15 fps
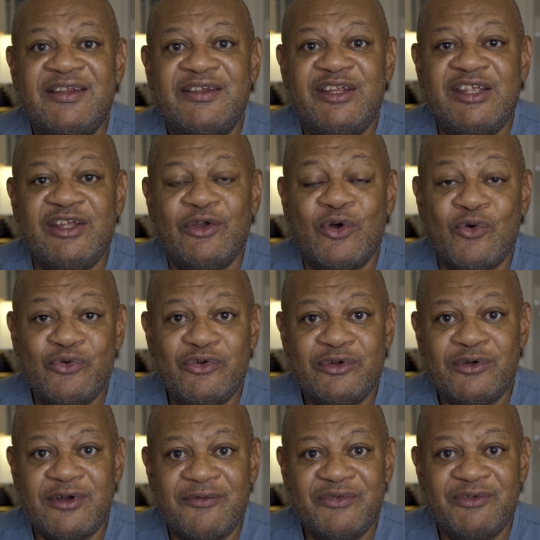the owner
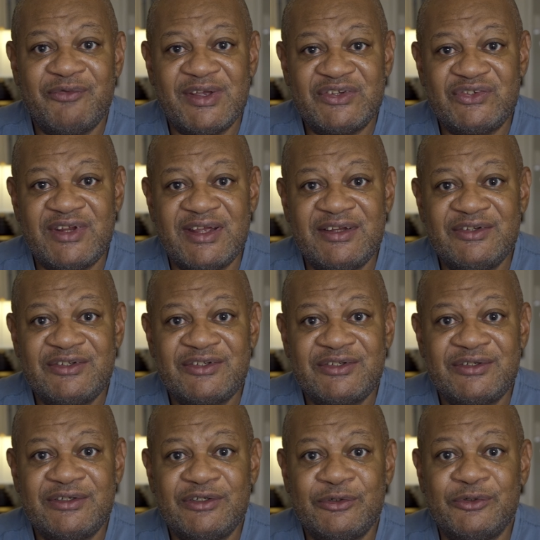of the residence
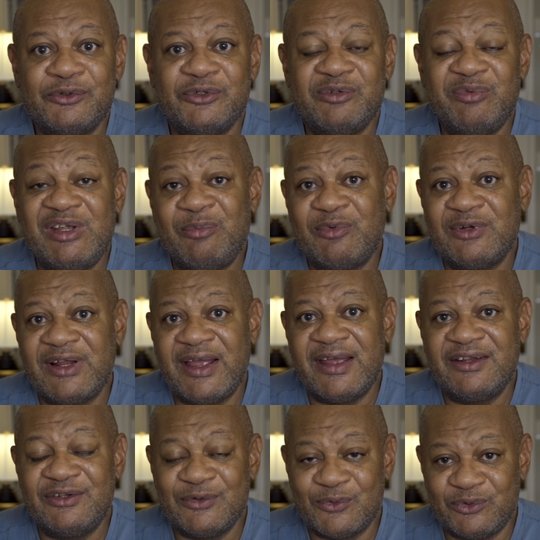or the people
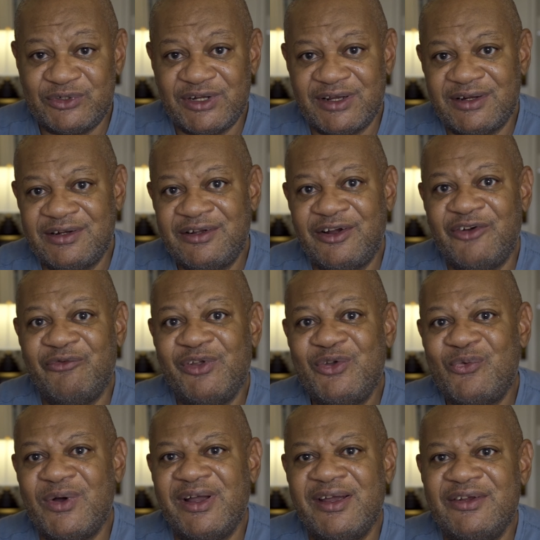at the hotel are
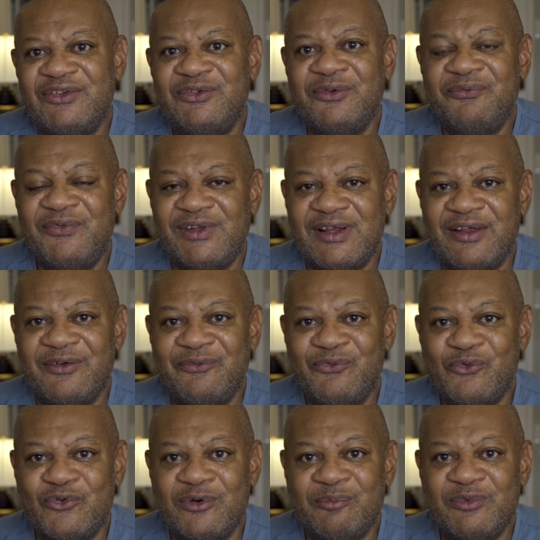required to fill out a
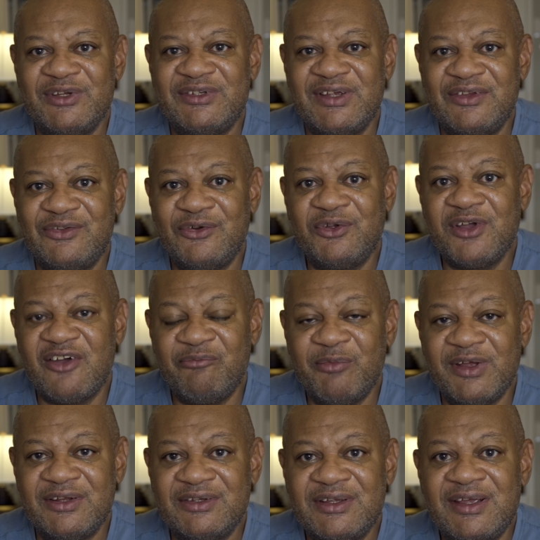form to send to the
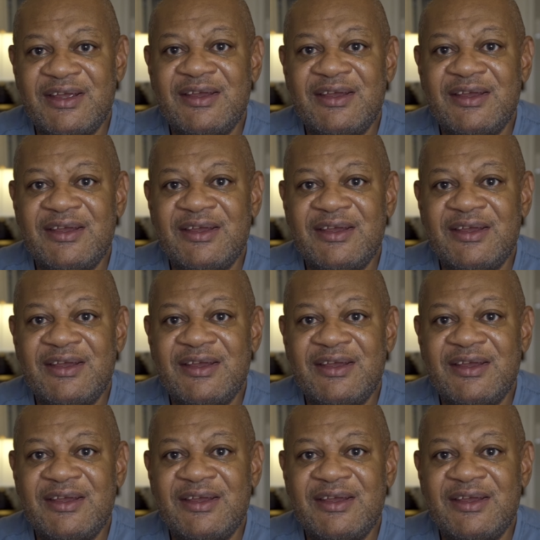government